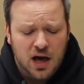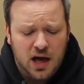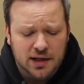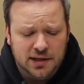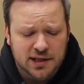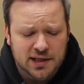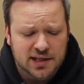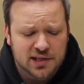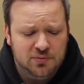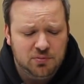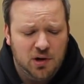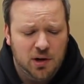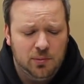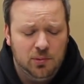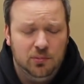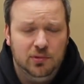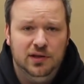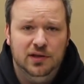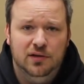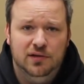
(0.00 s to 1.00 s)
I think he's
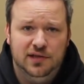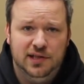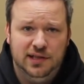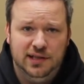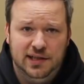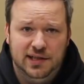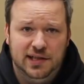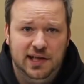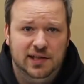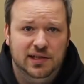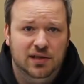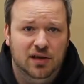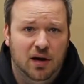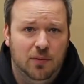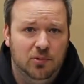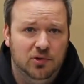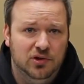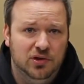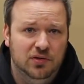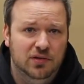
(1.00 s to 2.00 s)
probably using this as an
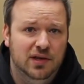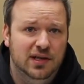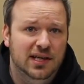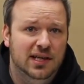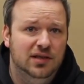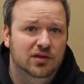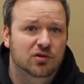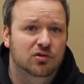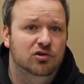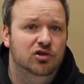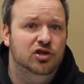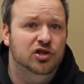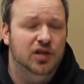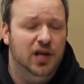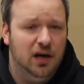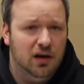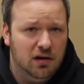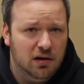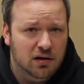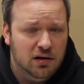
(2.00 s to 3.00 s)
opportunity to
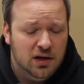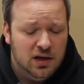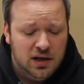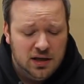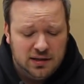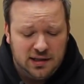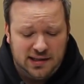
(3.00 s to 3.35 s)
share